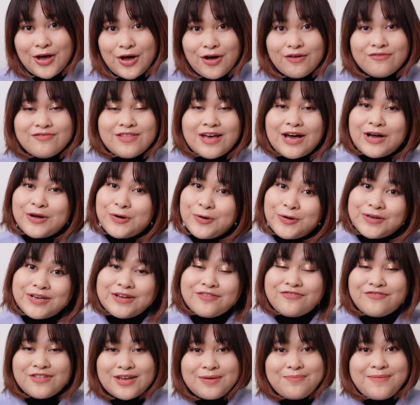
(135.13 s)
of the
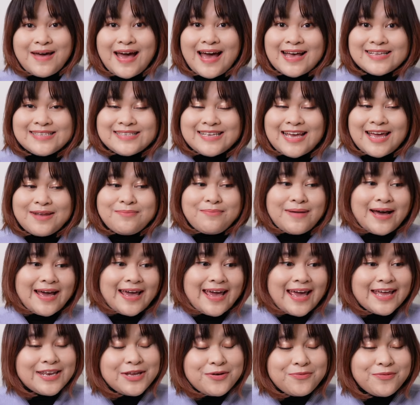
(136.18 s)
Hakone Free Pass. And by
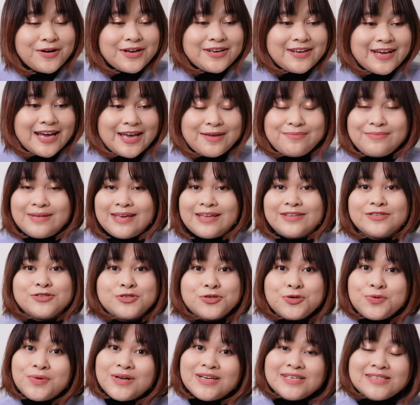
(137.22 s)
anyone, I mean
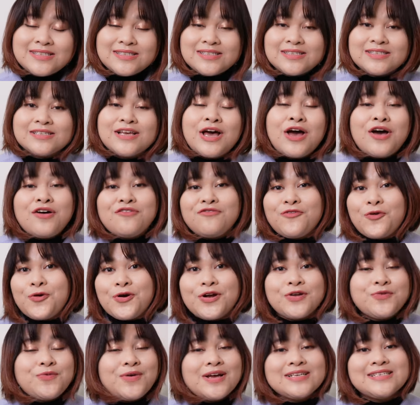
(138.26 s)
tourists,
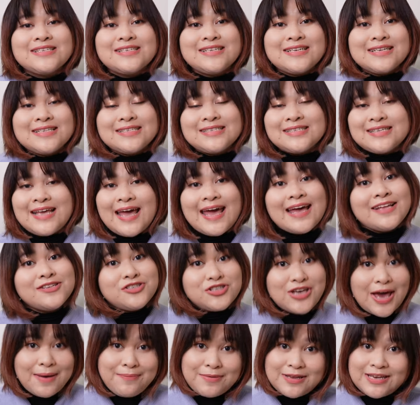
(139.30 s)
foreign residents, and
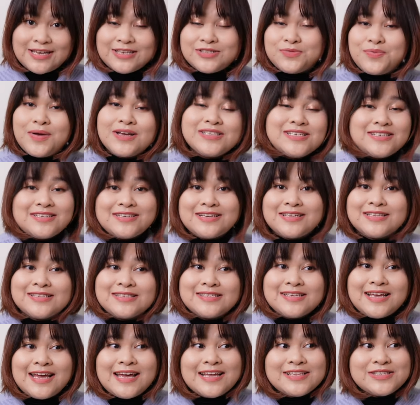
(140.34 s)
Japanese
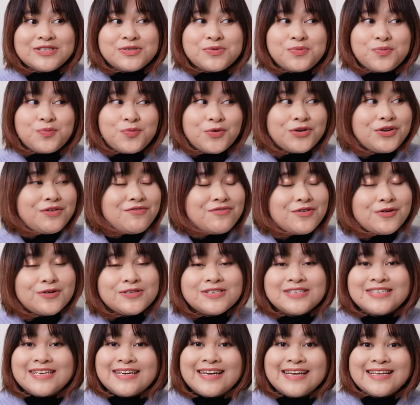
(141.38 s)
residents. It's one of
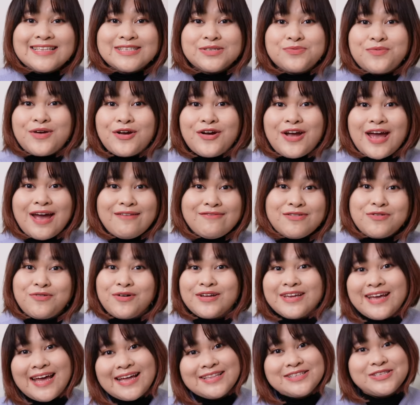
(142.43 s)
those tickets where
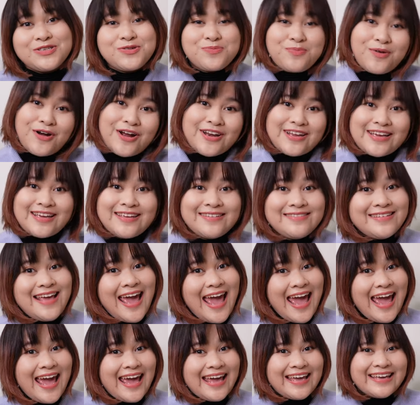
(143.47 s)
everyone gets to party.
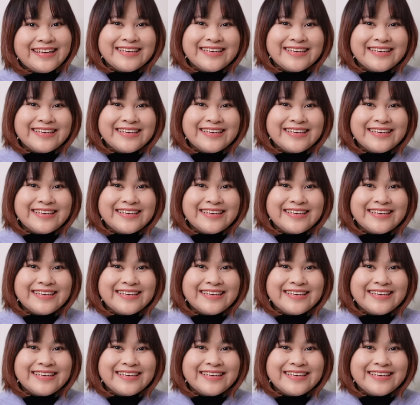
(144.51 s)
Yay!